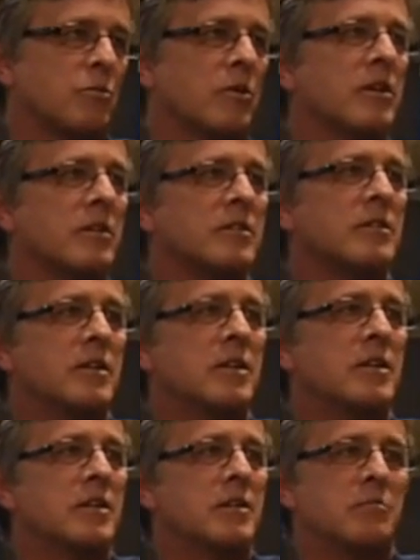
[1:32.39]
well.
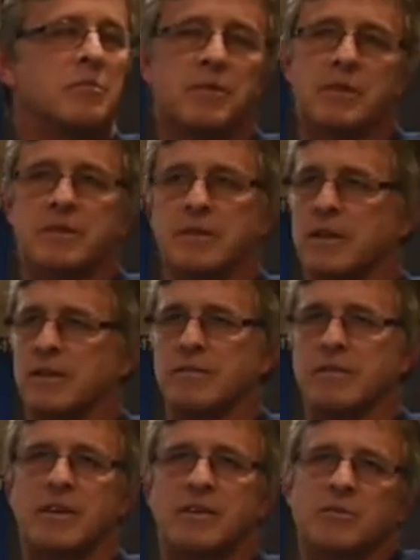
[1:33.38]
But
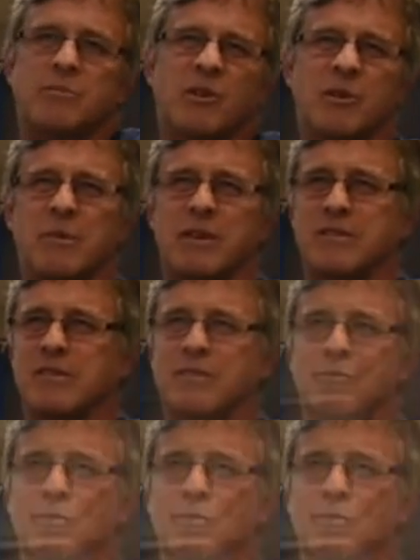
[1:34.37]
it's more about,